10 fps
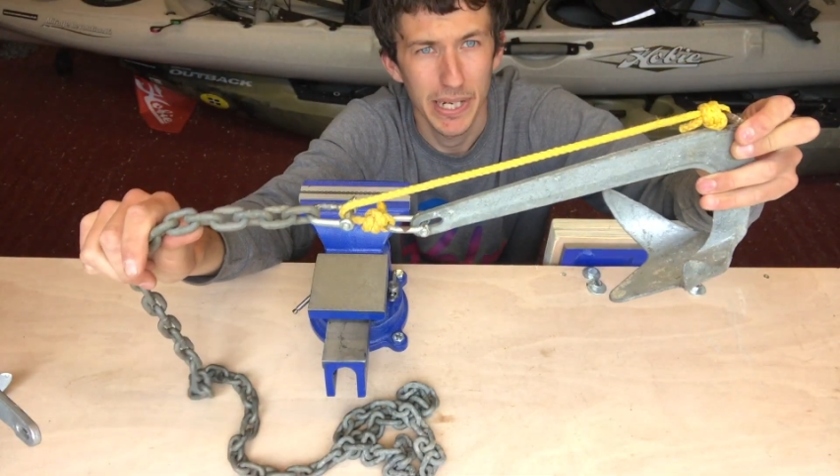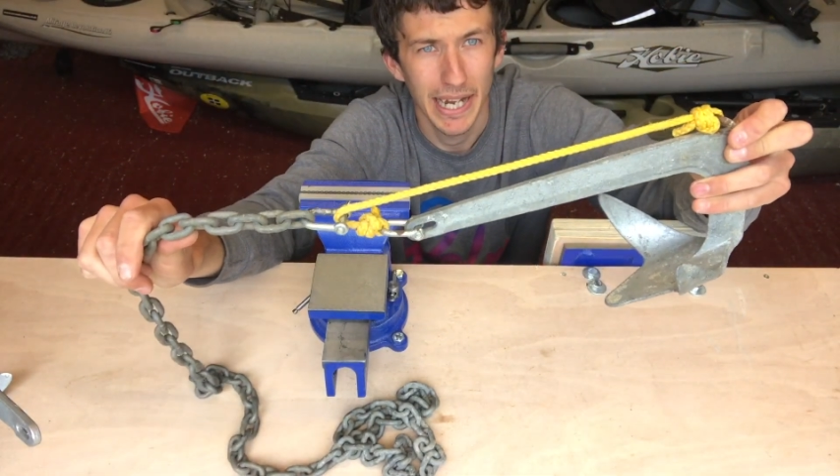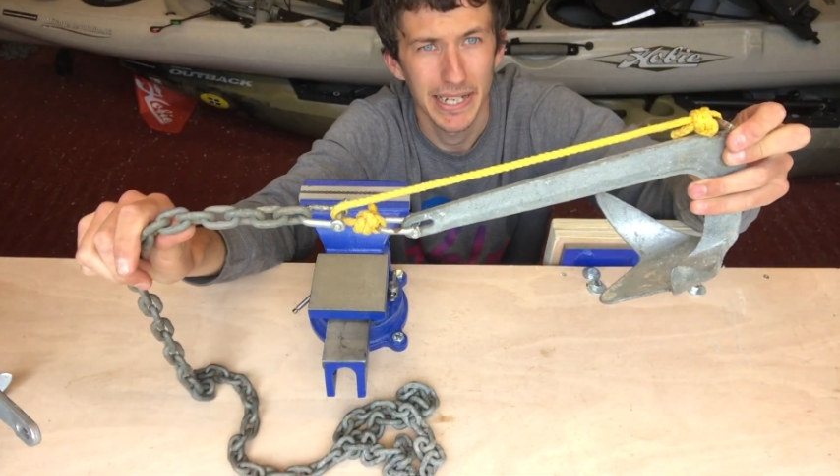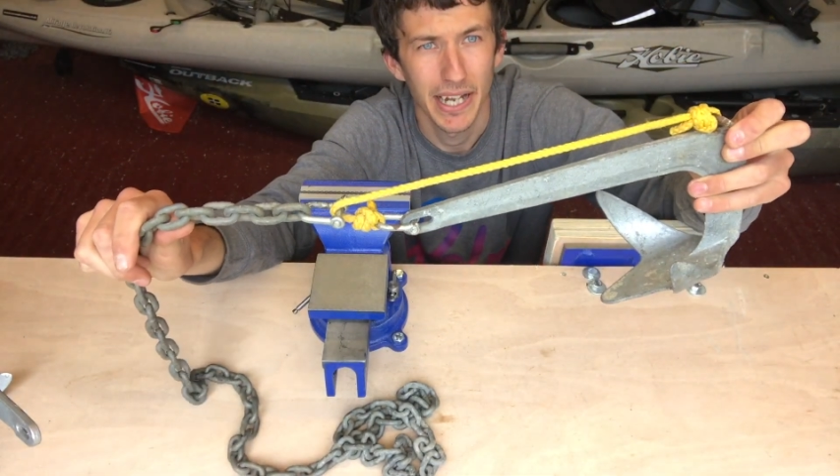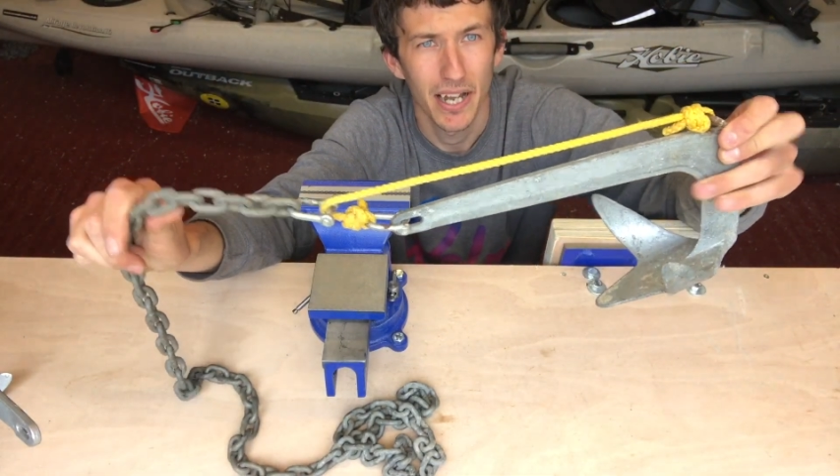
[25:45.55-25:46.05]

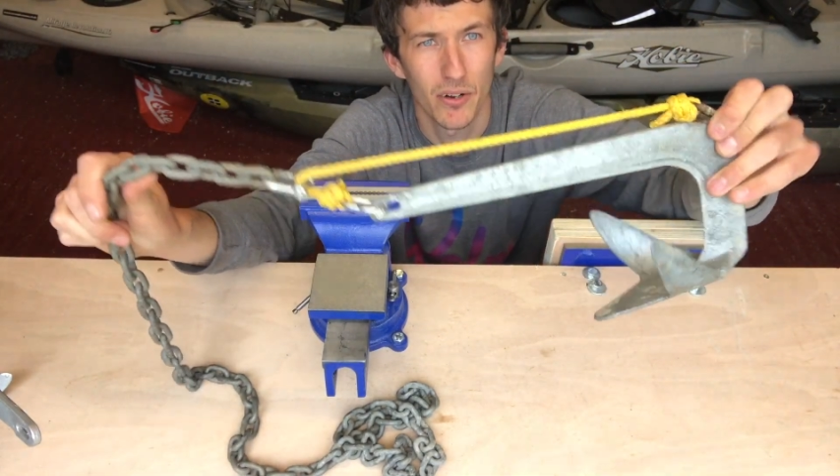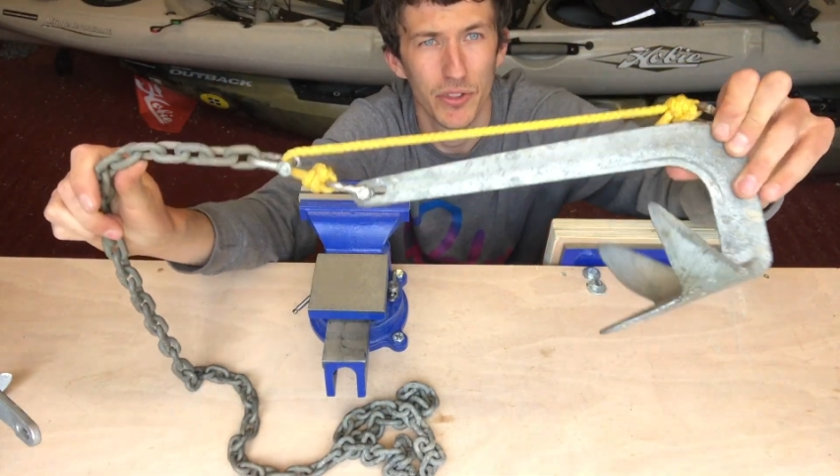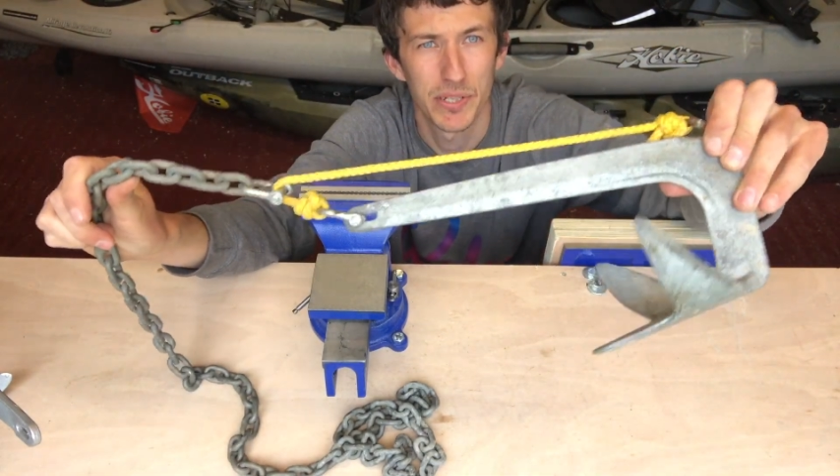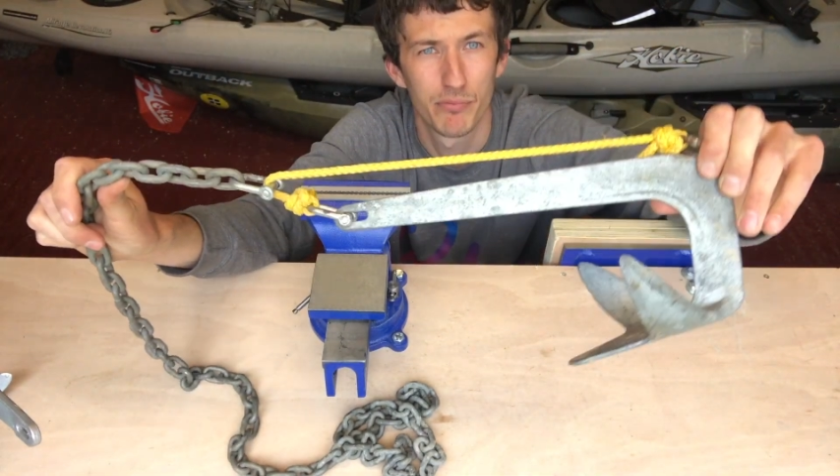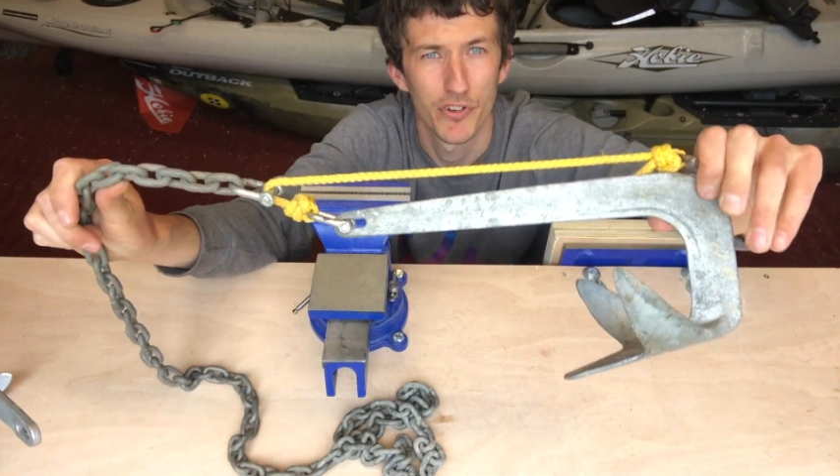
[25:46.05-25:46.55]
anchor on
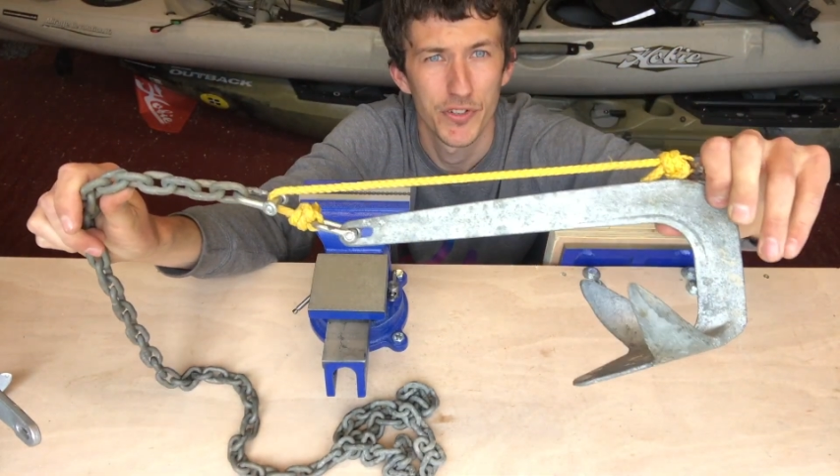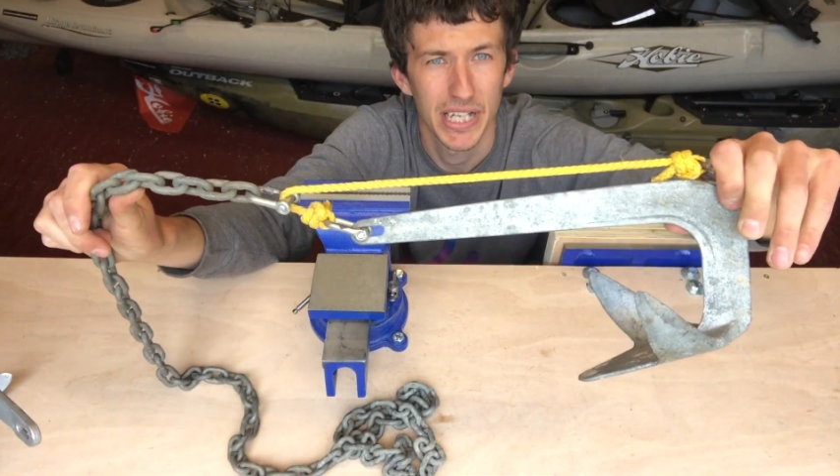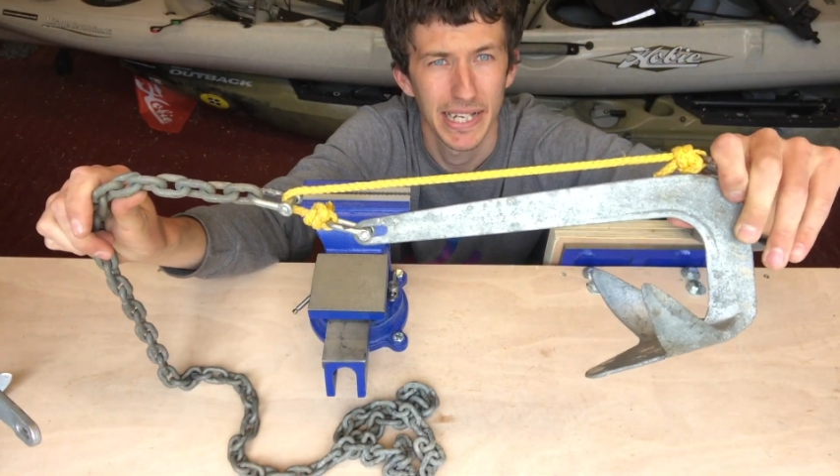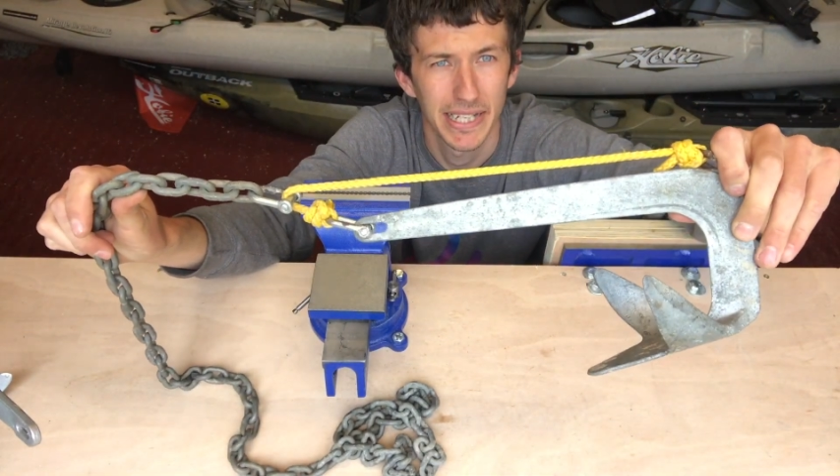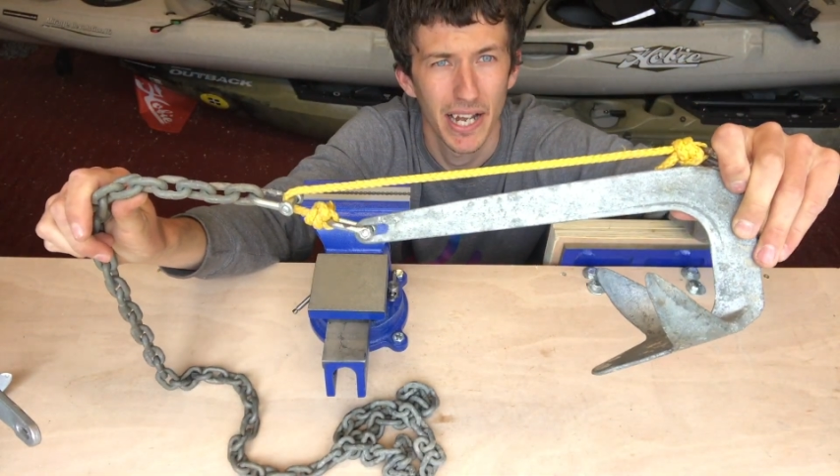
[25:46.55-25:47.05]
this Bruce
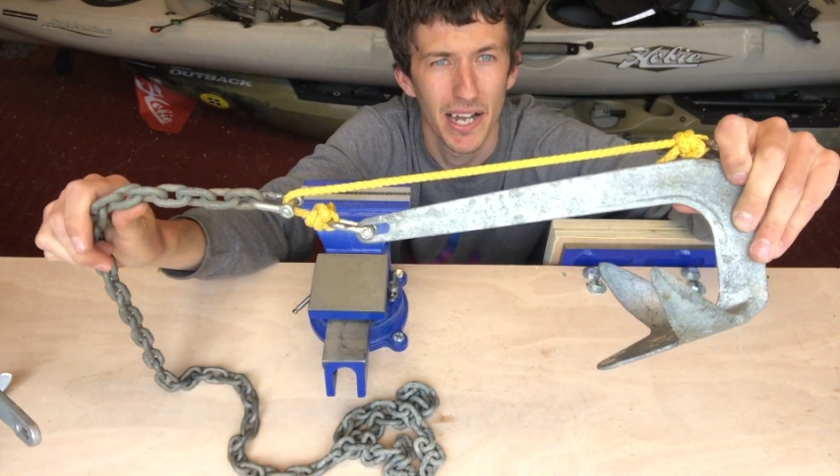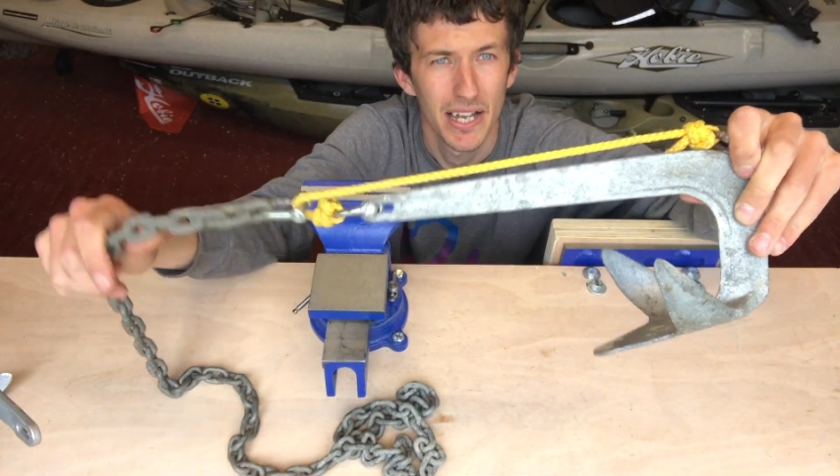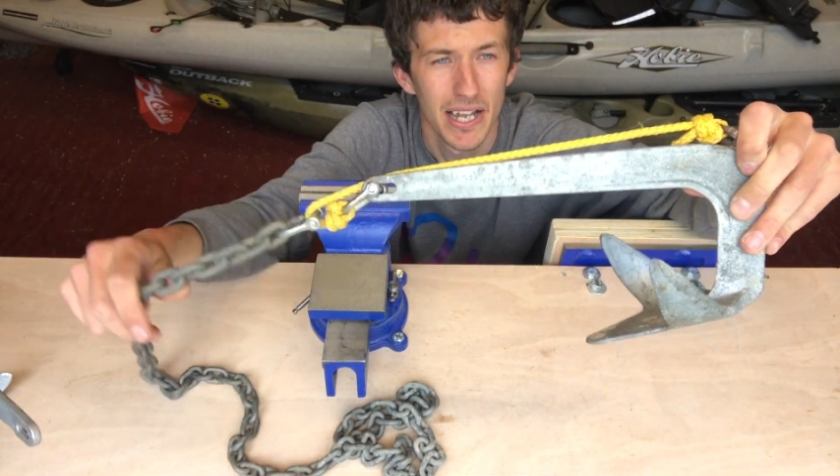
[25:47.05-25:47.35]
anchor.